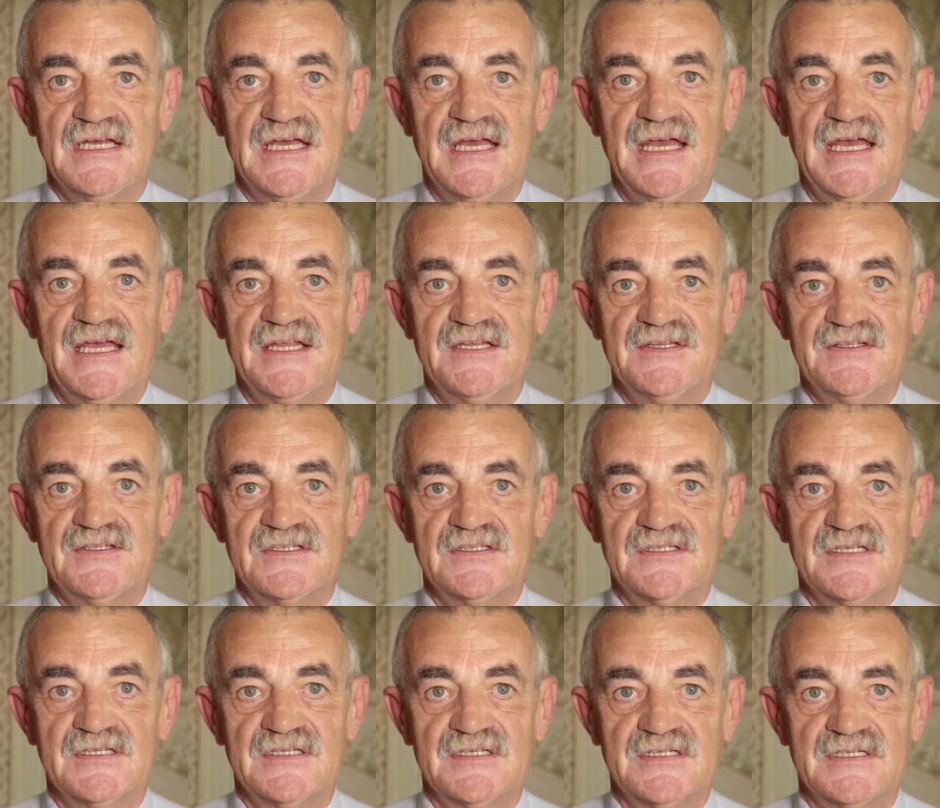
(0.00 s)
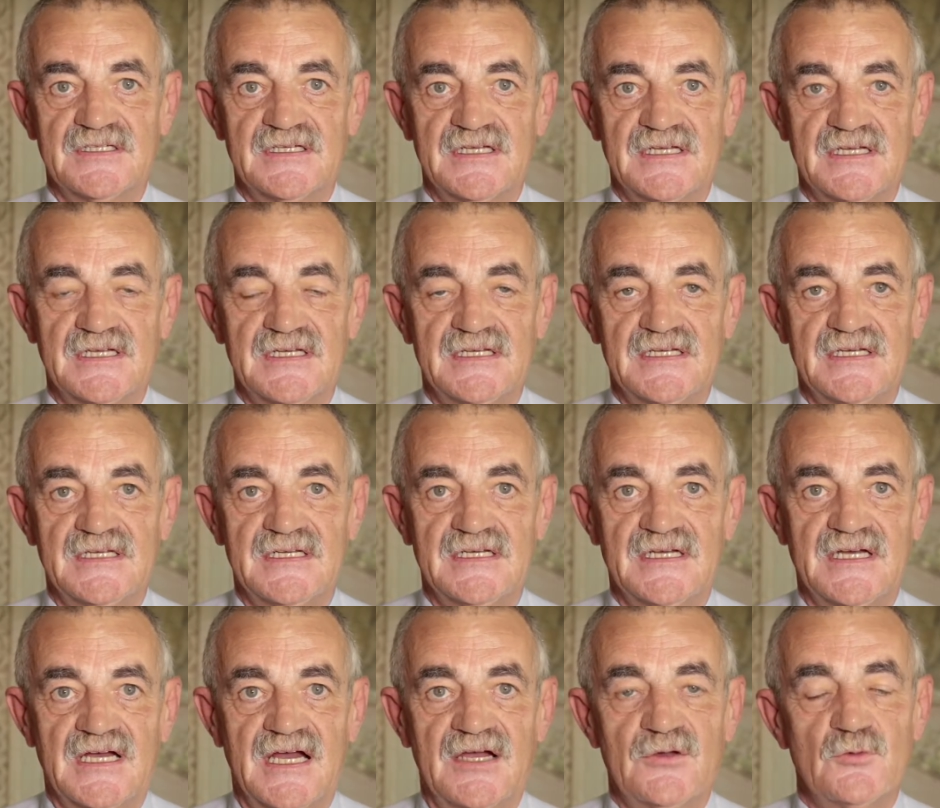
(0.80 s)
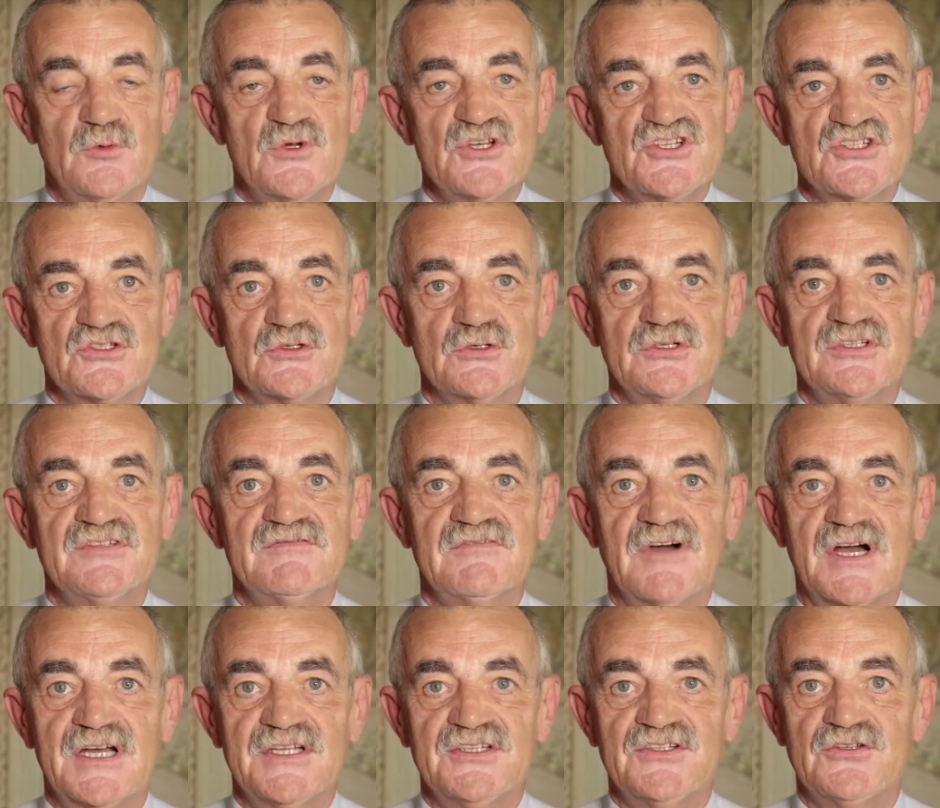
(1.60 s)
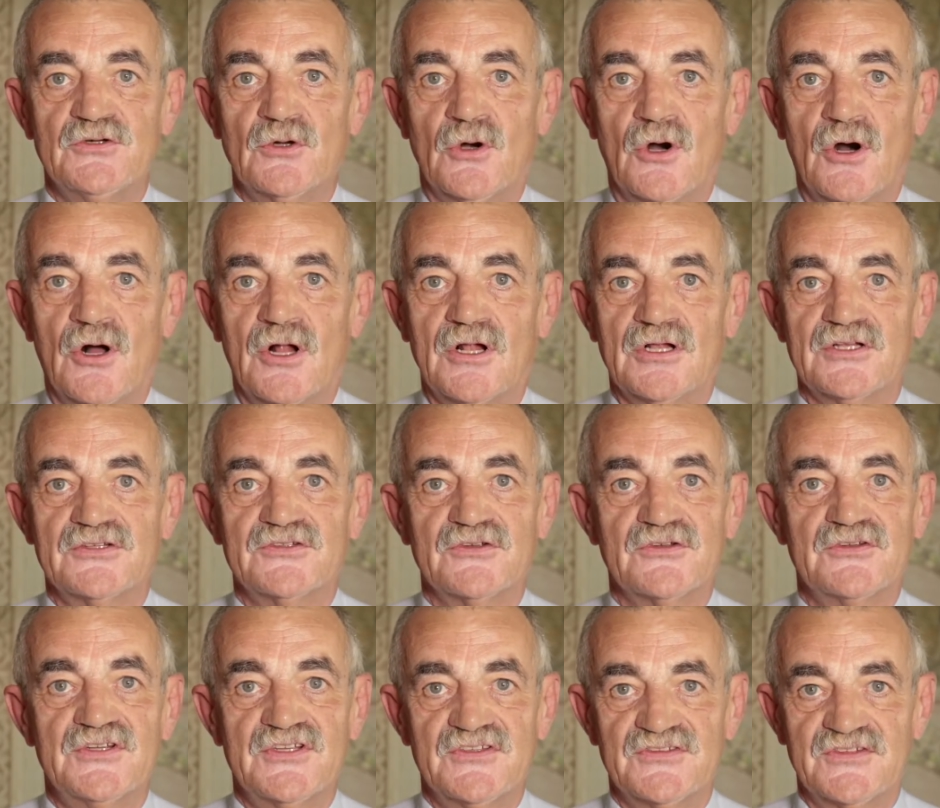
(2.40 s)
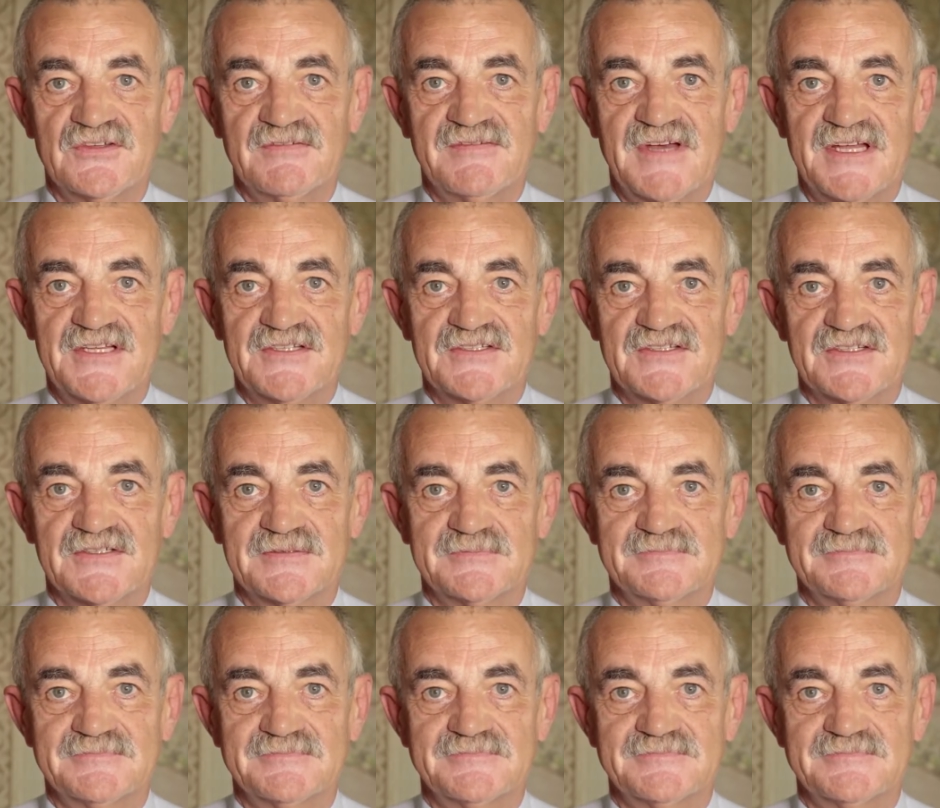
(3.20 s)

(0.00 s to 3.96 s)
And I wish to invite you all to this event.